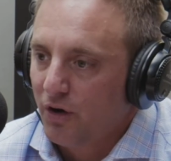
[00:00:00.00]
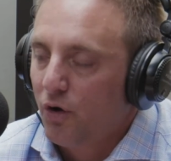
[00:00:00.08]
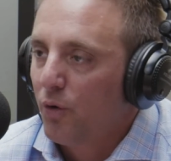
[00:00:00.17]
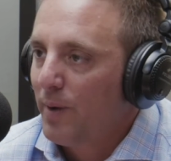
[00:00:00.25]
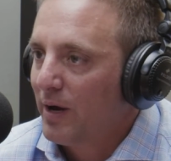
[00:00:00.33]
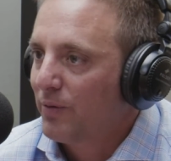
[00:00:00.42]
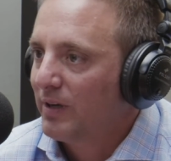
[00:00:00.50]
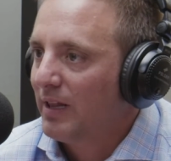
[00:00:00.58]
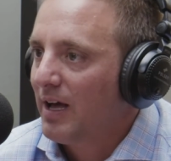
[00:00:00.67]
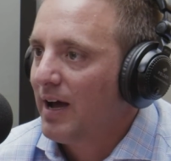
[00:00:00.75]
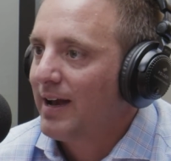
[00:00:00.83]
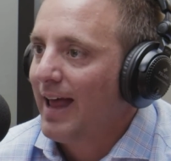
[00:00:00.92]
A home equity
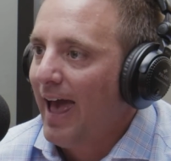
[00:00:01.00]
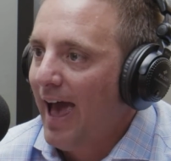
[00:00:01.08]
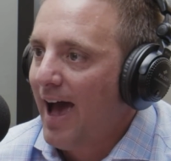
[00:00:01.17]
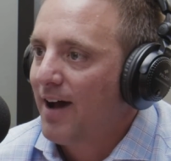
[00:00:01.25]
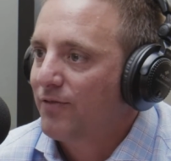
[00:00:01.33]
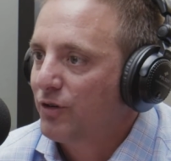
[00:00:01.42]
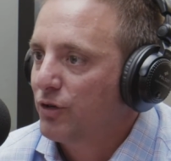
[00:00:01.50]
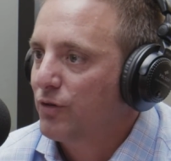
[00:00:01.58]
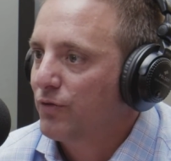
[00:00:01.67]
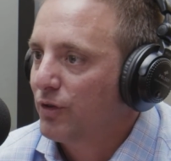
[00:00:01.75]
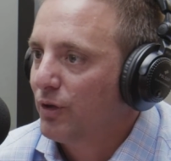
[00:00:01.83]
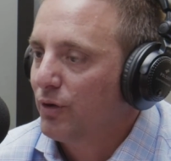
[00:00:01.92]
line after
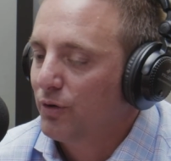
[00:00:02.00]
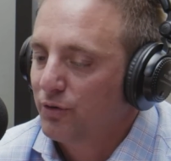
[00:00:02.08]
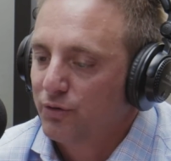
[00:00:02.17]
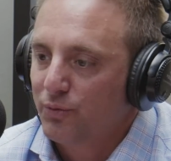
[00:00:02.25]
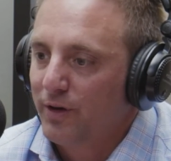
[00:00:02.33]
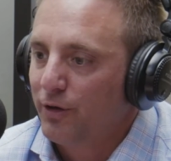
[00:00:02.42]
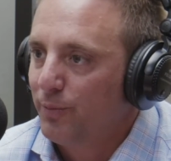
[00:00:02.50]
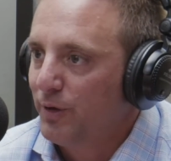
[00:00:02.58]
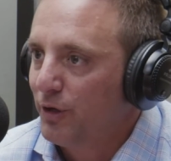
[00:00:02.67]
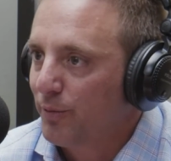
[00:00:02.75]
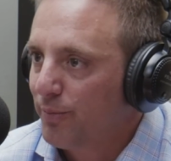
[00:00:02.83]
you've closed, whether it be your